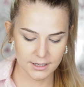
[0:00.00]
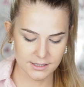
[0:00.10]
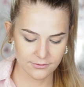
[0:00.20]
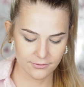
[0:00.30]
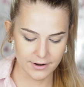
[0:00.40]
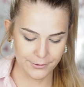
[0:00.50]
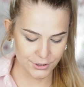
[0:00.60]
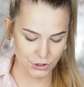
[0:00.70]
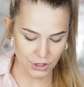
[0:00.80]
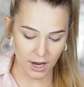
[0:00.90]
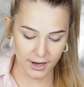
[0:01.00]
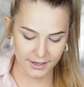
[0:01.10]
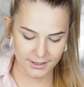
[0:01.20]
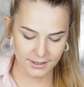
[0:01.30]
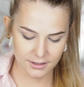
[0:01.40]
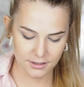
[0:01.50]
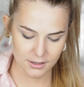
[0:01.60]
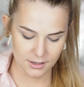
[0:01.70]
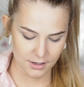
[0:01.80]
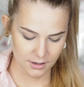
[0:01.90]
It's very shiny,
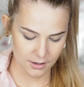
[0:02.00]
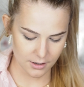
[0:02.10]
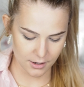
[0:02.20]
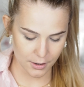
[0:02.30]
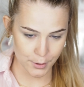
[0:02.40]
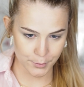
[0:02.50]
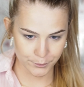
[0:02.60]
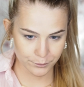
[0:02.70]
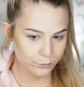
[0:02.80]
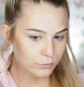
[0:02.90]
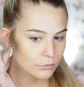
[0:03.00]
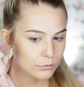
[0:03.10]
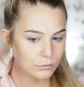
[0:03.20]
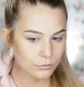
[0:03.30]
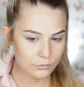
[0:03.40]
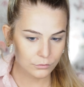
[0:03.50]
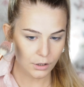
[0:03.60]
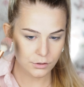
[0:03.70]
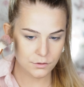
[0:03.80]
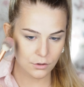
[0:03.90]
so
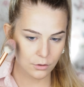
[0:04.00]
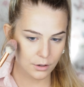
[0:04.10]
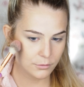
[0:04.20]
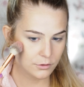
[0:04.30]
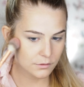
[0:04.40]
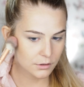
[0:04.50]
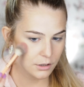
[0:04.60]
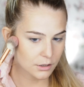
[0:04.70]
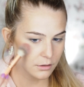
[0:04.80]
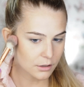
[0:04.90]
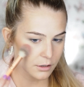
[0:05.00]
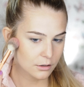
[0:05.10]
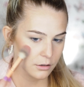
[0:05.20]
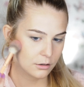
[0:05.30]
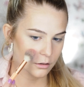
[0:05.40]
I'm using it like